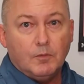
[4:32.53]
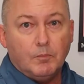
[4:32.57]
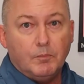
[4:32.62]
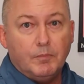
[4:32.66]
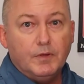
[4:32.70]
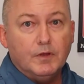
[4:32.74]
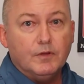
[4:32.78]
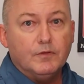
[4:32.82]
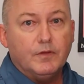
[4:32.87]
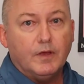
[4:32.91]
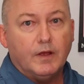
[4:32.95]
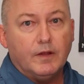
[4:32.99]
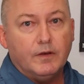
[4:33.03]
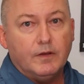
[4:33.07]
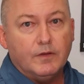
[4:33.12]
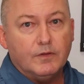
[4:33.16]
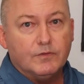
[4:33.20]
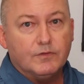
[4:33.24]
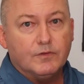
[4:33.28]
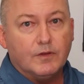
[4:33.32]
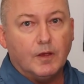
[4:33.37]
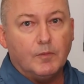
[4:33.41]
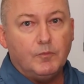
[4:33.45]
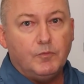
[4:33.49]
To build on
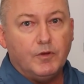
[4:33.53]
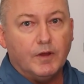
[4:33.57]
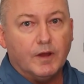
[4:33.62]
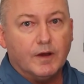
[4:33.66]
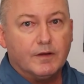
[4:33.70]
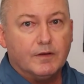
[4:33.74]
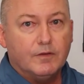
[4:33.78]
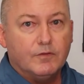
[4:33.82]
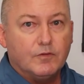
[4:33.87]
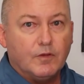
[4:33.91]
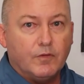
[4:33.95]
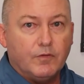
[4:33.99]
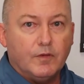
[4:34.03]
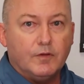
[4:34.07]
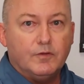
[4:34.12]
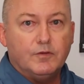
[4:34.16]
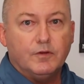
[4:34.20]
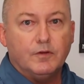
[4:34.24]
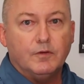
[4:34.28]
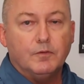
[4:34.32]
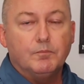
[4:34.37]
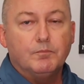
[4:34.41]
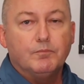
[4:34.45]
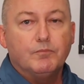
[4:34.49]
this subject so
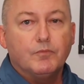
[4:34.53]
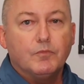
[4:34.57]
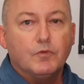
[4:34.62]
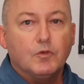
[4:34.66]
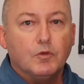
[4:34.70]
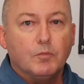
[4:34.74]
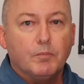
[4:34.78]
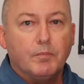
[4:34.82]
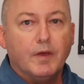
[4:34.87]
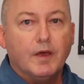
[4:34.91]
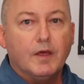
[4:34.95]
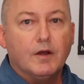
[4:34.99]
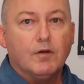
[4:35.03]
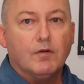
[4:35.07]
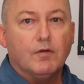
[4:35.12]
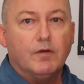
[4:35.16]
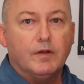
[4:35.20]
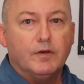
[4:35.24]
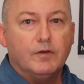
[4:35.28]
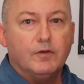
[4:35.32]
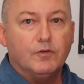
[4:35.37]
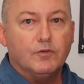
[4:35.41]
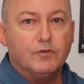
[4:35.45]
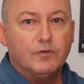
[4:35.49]
that you better
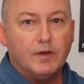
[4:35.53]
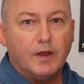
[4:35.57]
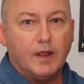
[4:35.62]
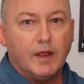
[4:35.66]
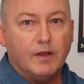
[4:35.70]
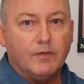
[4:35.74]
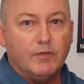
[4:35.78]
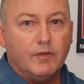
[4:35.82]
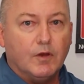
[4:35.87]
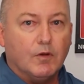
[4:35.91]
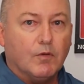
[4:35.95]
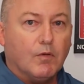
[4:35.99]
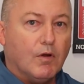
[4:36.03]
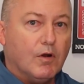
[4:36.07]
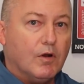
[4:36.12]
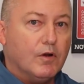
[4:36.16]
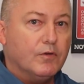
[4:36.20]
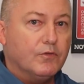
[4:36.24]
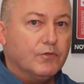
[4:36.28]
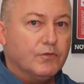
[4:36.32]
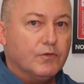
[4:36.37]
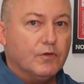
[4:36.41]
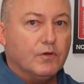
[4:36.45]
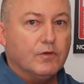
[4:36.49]
understand, there
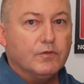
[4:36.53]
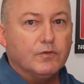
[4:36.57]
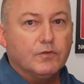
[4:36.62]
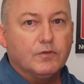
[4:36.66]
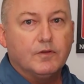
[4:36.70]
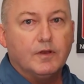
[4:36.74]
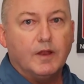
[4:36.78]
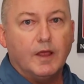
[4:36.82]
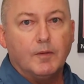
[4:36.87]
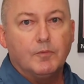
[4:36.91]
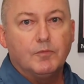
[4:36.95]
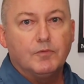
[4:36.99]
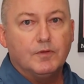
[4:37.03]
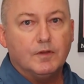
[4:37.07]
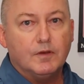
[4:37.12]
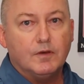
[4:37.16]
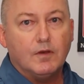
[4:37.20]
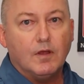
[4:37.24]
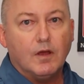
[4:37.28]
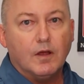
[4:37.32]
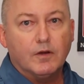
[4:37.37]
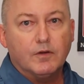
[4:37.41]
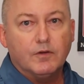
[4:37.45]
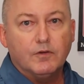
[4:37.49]
are certain steps that
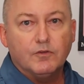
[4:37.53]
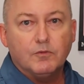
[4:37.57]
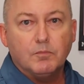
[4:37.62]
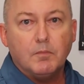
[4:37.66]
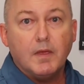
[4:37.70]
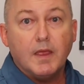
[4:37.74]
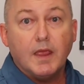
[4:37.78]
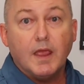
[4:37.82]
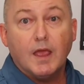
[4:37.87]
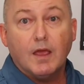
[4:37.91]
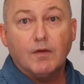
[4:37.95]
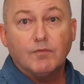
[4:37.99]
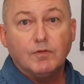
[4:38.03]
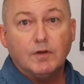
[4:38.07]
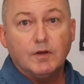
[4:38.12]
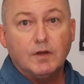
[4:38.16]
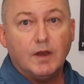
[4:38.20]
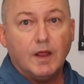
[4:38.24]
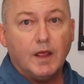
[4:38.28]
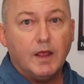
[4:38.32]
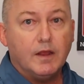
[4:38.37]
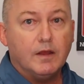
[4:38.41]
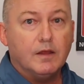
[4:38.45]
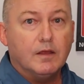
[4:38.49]
doctors may have to
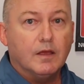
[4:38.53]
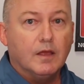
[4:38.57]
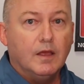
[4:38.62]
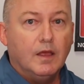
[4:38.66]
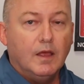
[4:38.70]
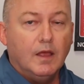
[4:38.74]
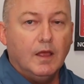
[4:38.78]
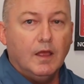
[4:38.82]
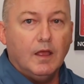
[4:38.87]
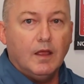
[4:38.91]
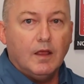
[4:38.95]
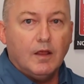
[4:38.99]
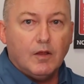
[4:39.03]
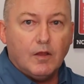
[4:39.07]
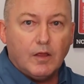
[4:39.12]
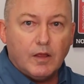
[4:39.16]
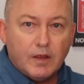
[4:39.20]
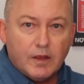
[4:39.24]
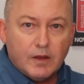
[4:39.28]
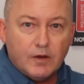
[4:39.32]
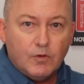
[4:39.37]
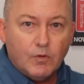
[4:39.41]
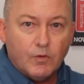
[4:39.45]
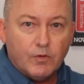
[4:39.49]
take
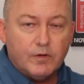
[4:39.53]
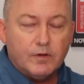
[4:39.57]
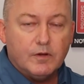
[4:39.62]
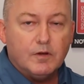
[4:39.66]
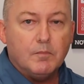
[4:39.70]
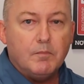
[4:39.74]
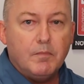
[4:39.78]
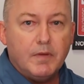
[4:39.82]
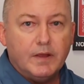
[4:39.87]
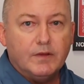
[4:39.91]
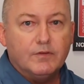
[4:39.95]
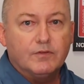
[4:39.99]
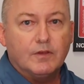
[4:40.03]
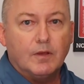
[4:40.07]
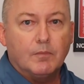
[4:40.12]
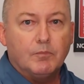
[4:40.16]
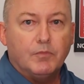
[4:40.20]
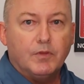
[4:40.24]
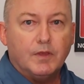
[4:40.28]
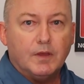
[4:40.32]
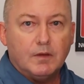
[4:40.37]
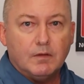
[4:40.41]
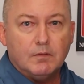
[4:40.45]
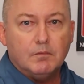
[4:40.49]
in order to make
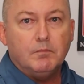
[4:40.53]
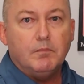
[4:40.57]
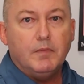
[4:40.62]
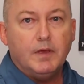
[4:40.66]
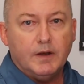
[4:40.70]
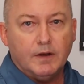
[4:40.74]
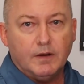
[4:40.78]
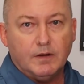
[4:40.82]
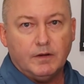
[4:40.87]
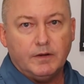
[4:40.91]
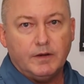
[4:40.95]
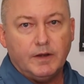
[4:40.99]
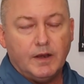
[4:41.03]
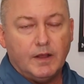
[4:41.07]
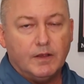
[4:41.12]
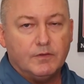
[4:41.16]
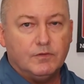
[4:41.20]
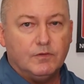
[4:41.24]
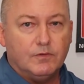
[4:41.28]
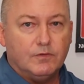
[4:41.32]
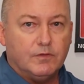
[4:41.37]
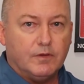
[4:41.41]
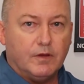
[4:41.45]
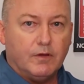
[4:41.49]
something medically
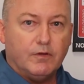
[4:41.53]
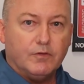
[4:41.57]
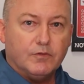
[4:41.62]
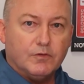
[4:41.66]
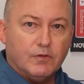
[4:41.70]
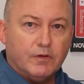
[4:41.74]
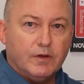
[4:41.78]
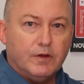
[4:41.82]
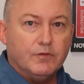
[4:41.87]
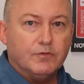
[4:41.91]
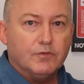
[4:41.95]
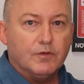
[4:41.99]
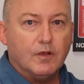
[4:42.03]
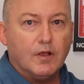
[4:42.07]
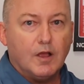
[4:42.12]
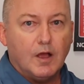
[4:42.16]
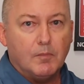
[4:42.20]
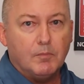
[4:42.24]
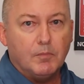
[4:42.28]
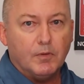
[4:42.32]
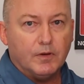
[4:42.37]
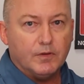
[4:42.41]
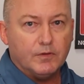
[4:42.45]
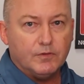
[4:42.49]
necessary. So here's a
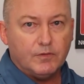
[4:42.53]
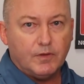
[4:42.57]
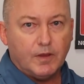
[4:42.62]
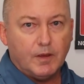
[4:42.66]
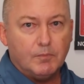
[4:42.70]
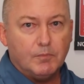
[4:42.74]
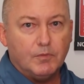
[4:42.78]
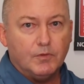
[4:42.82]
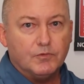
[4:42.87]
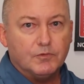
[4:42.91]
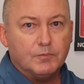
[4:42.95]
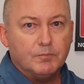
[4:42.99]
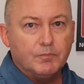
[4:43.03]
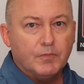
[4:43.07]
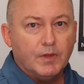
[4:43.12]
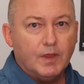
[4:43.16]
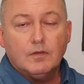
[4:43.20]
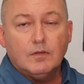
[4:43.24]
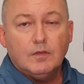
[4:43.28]
couple examples.